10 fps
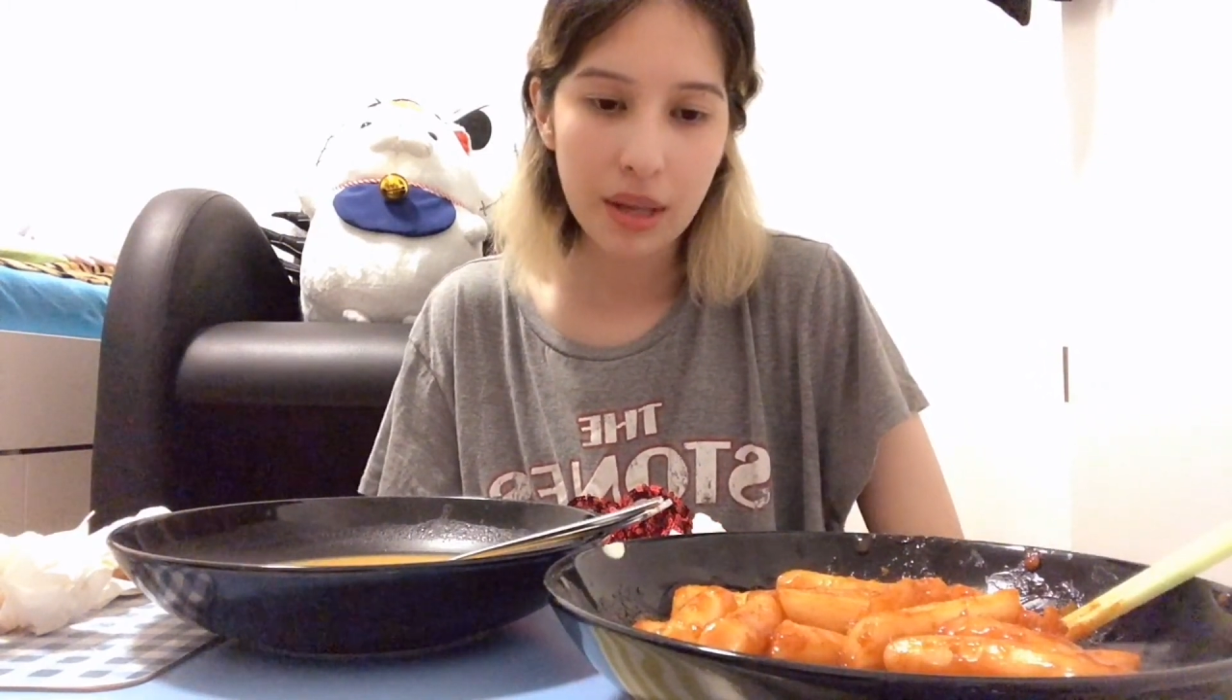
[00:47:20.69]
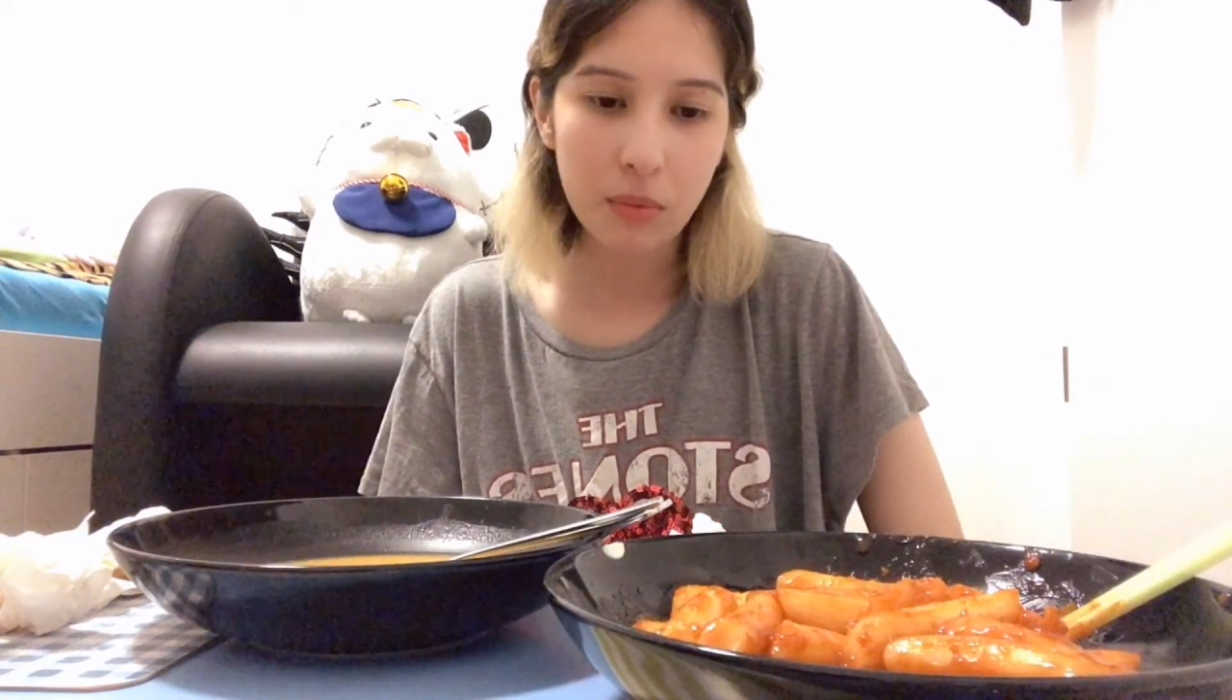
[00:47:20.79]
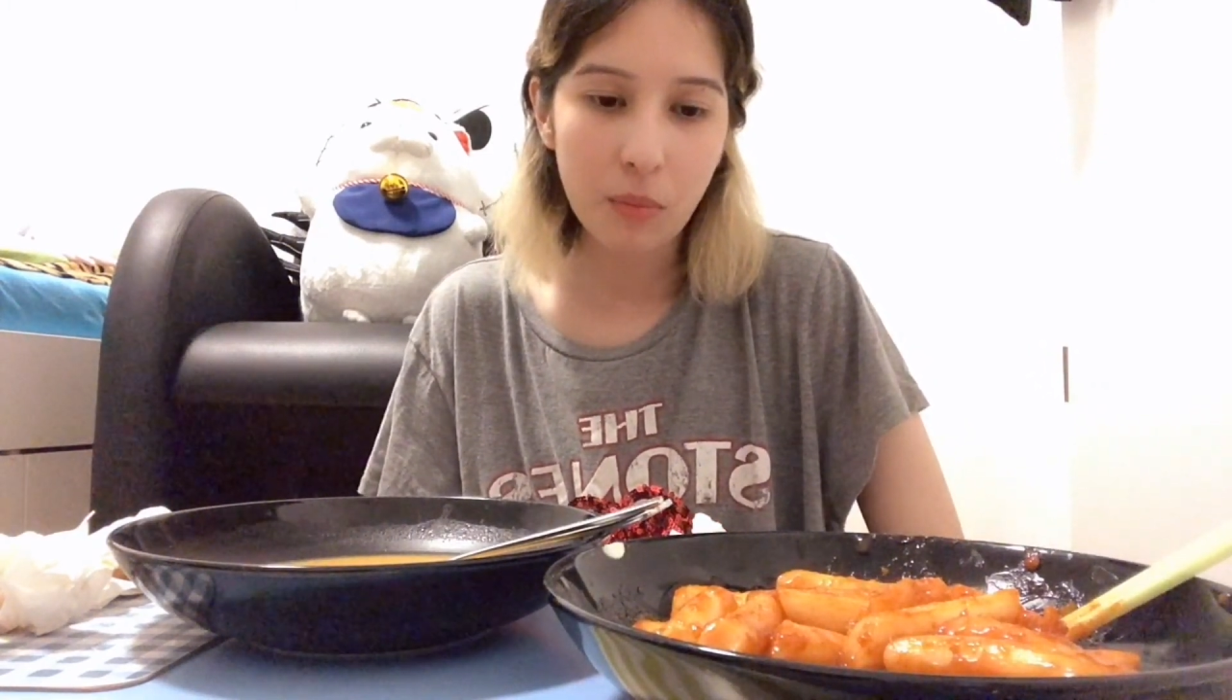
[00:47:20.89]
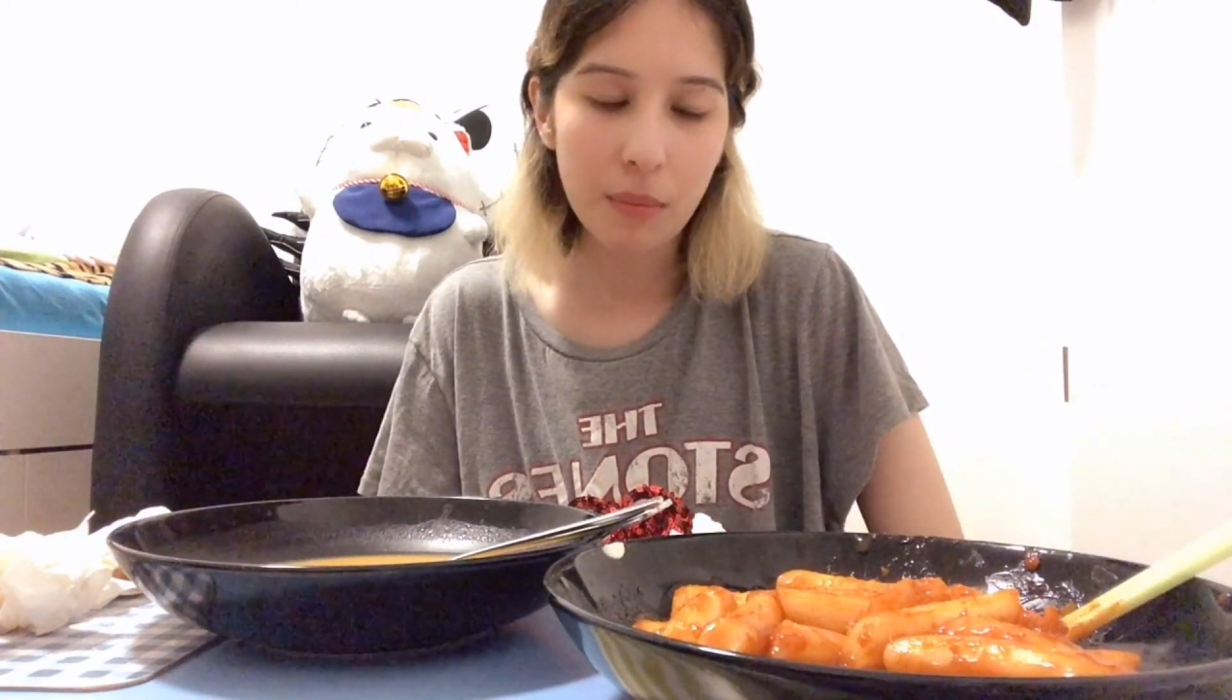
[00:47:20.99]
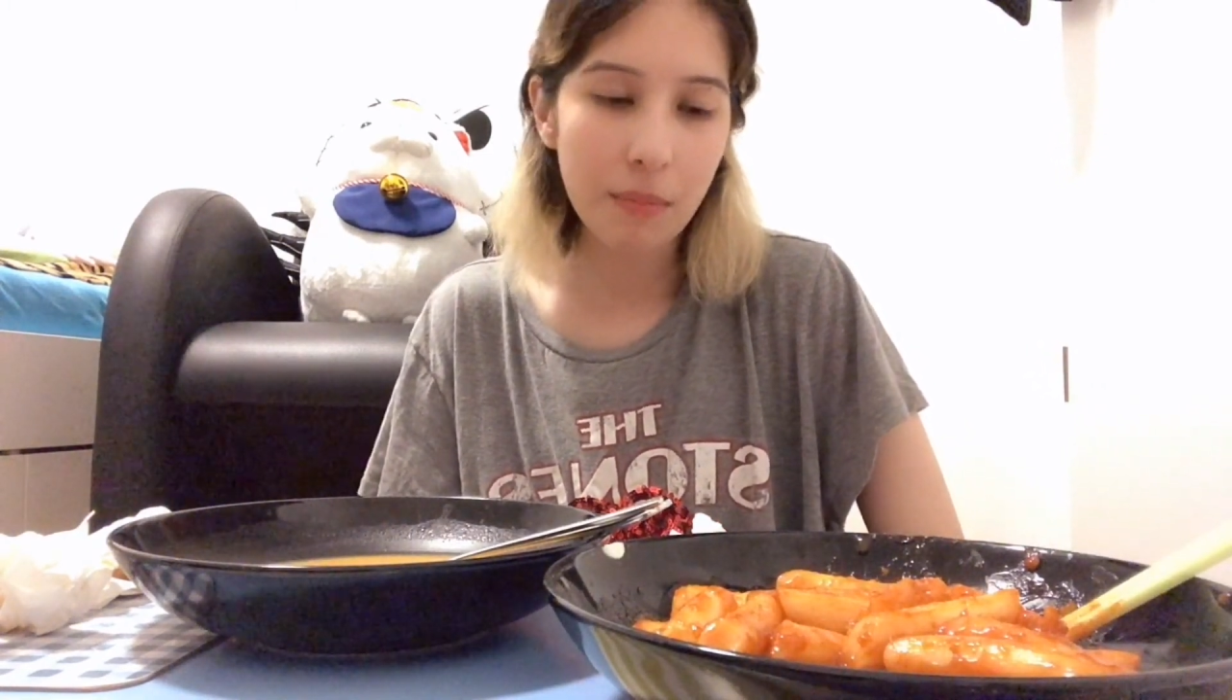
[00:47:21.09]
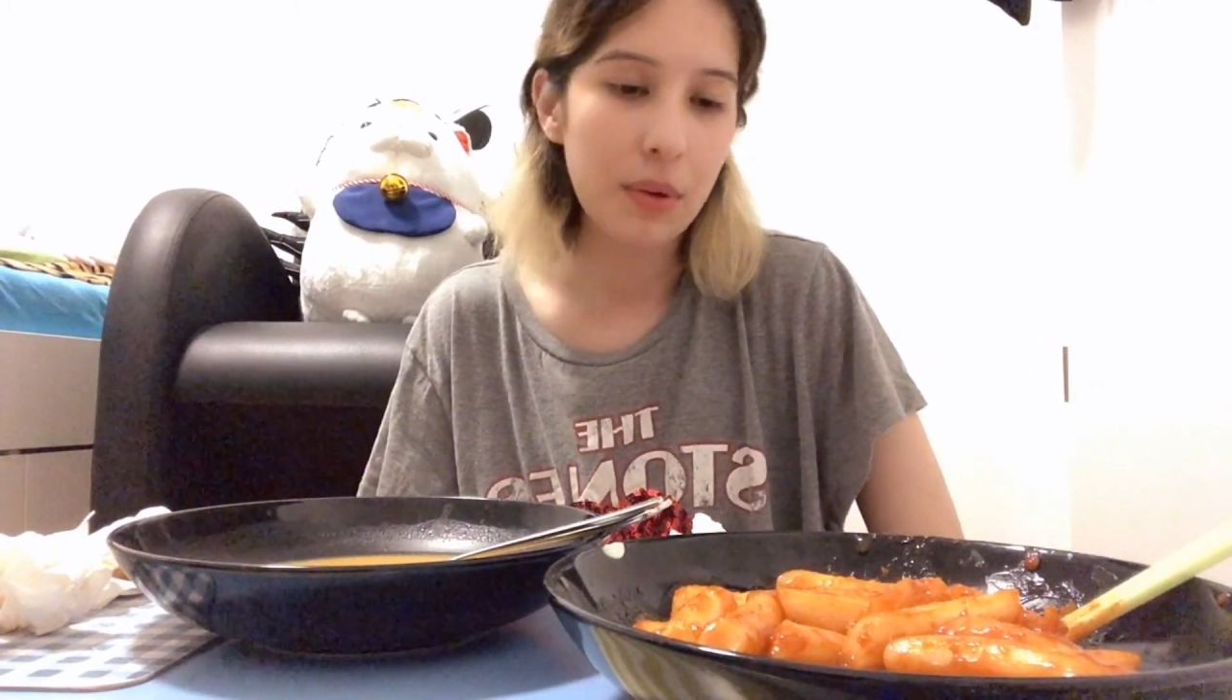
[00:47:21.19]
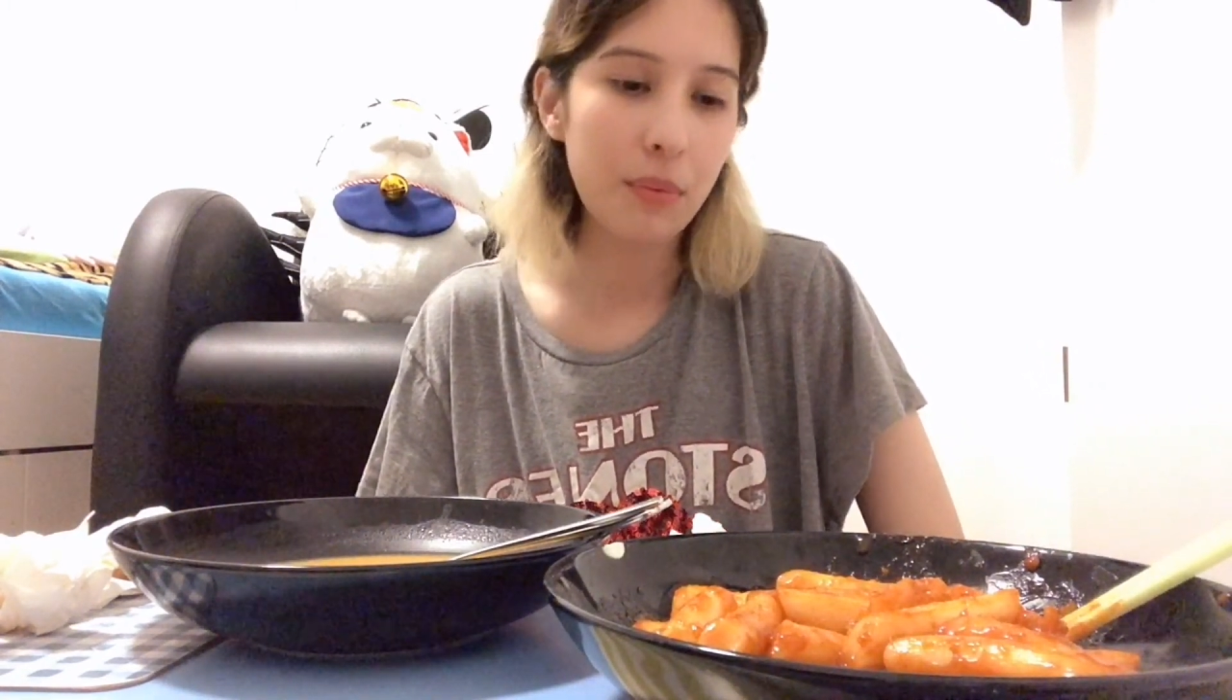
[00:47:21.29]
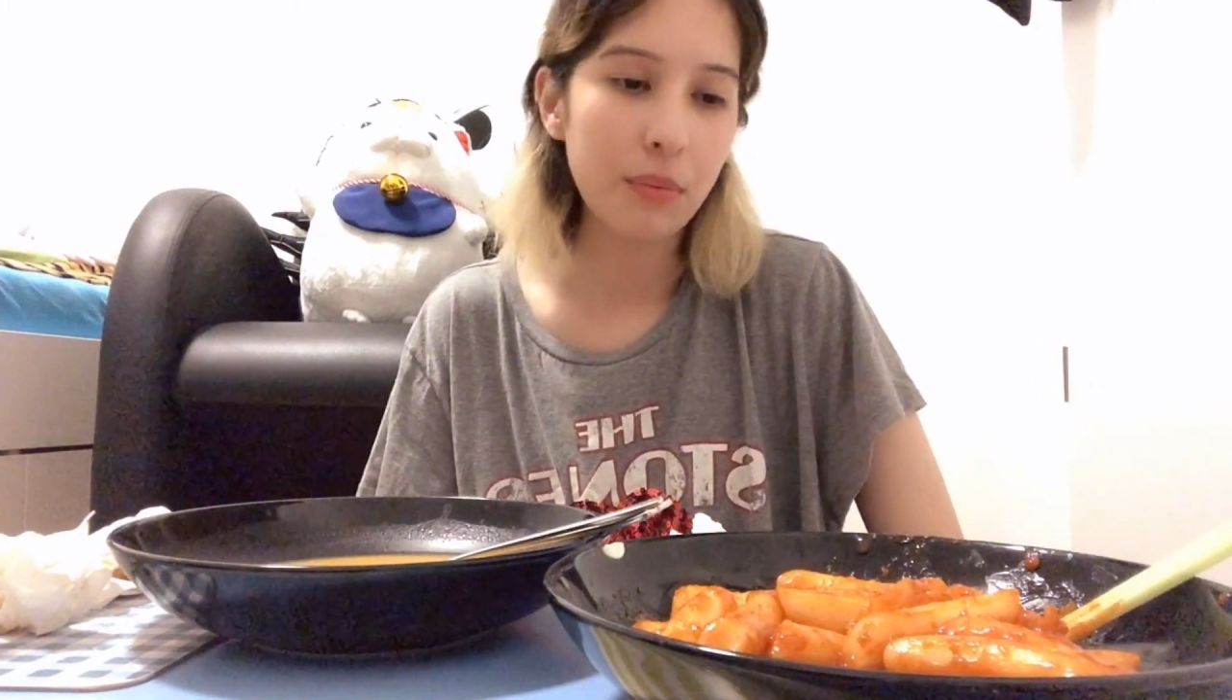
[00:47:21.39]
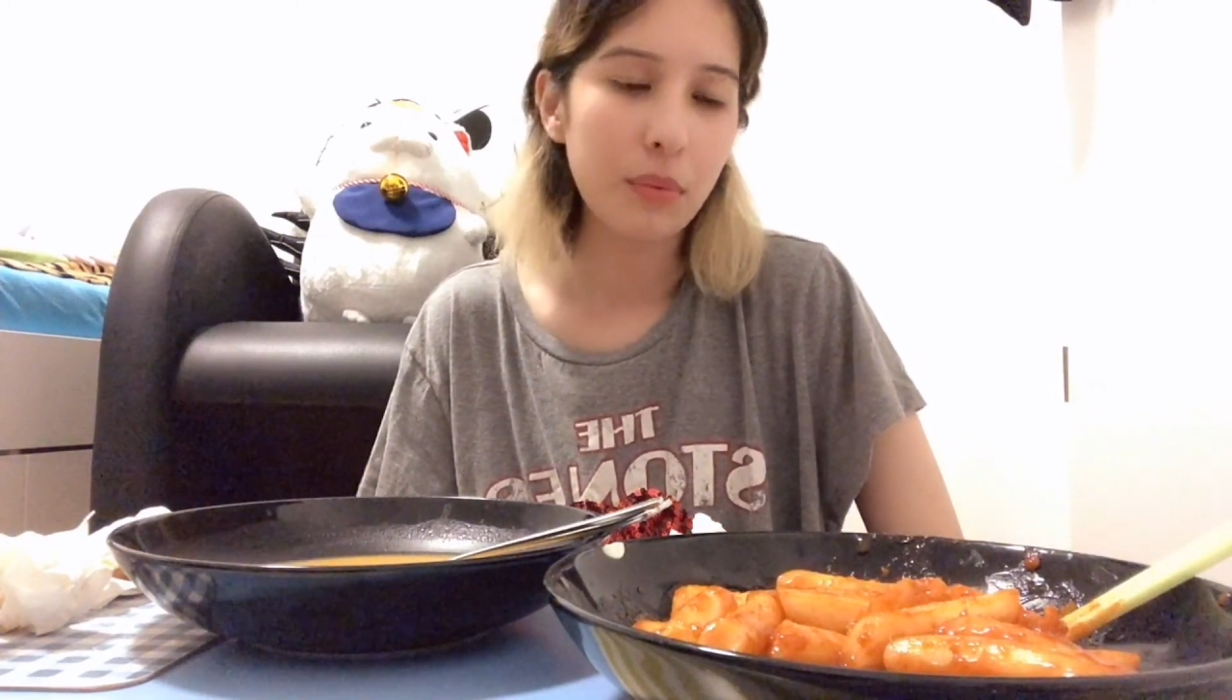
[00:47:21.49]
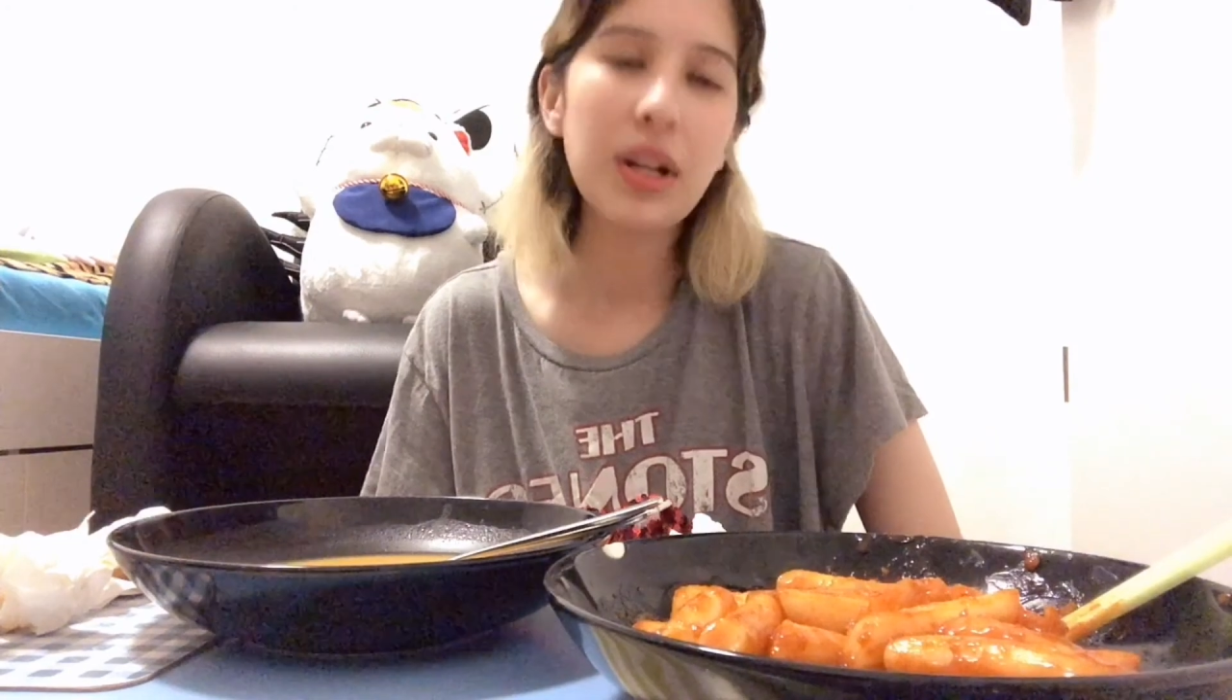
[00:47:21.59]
and one by, well,